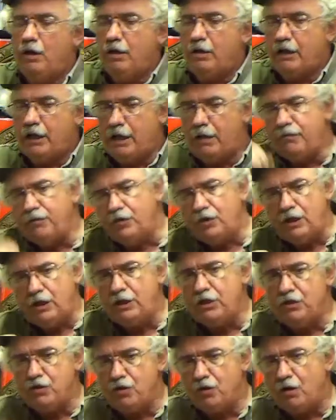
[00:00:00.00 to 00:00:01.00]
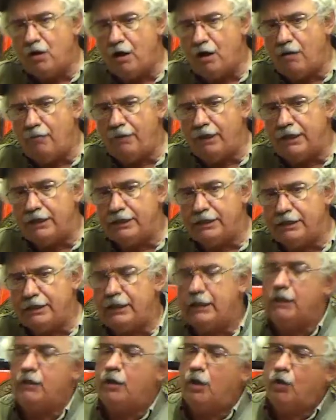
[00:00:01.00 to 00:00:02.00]
keep sending your comments
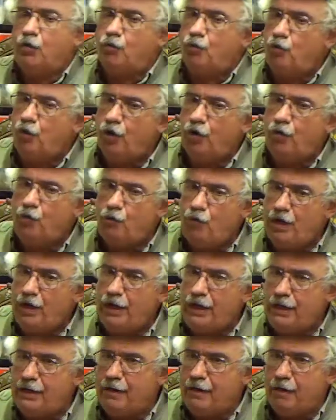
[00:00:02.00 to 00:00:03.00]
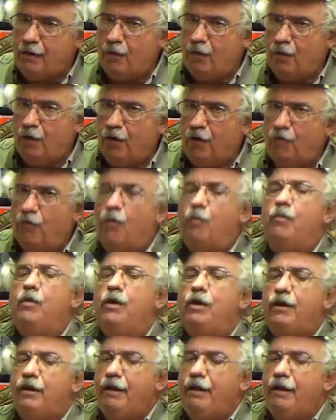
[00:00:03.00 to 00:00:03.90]
in because we're reading all of them